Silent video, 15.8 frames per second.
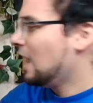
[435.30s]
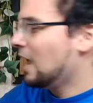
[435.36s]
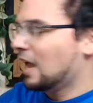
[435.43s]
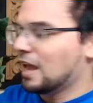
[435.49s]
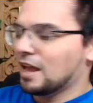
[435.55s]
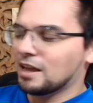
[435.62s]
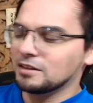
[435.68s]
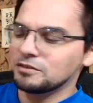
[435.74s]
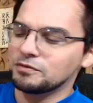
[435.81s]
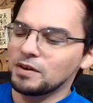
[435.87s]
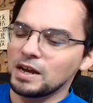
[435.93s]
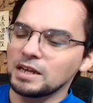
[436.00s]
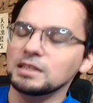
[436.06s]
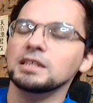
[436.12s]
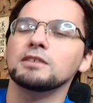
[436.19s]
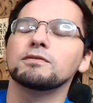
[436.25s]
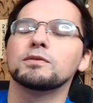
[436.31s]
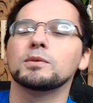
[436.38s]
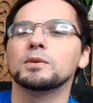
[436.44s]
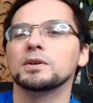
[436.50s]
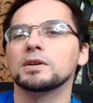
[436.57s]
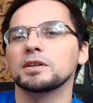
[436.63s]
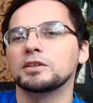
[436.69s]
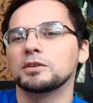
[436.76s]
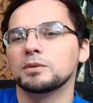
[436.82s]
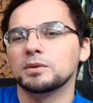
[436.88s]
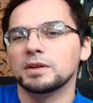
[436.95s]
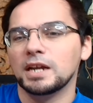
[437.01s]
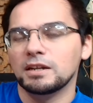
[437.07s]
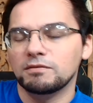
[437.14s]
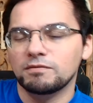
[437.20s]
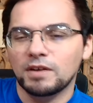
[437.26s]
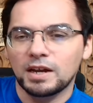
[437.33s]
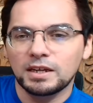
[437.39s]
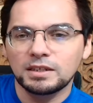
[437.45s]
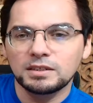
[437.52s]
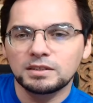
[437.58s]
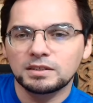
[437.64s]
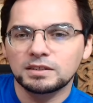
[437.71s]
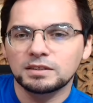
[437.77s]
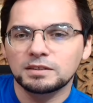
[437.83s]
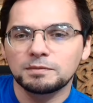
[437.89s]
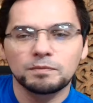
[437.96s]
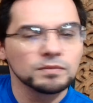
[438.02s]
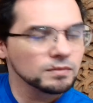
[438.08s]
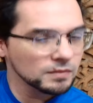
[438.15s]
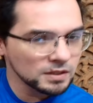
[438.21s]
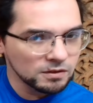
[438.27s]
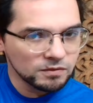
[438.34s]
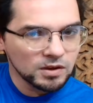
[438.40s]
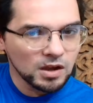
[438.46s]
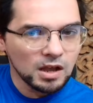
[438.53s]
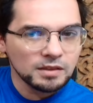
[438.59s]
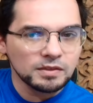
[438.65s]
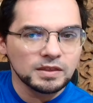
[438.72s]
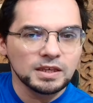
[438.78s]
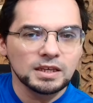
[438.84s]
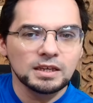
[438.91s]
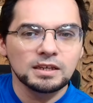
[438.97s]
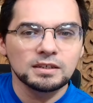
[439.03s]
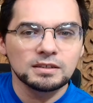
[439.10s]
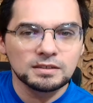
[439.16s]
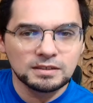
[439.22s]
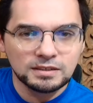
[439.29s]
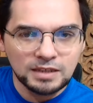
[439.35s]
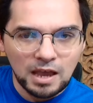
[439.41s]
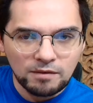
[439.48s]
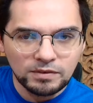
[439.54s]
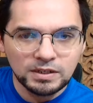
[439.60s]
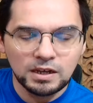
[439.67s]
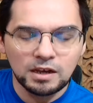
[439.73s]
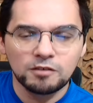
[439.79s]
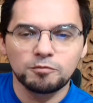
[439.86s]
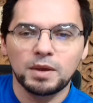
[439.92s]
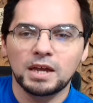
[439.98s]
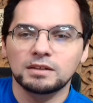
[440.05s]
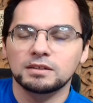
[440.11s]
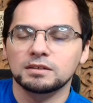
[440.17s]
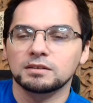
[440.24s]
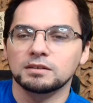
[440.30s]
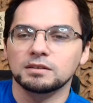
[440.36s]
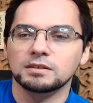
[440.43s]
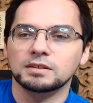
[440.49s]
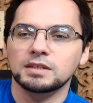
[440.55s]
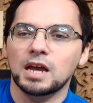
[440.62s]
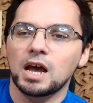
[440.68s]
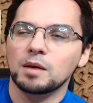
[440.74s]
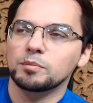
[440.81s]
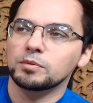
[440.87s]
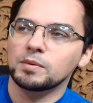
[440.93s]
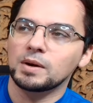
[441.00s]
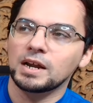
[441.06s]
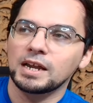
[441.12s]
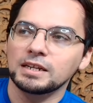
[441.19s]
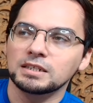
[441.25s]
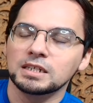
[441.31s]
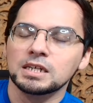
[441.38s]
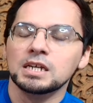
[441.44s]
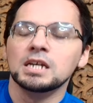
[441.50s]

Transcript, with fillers: And finally, for your advice, you've got the Seven of Pentacles upright.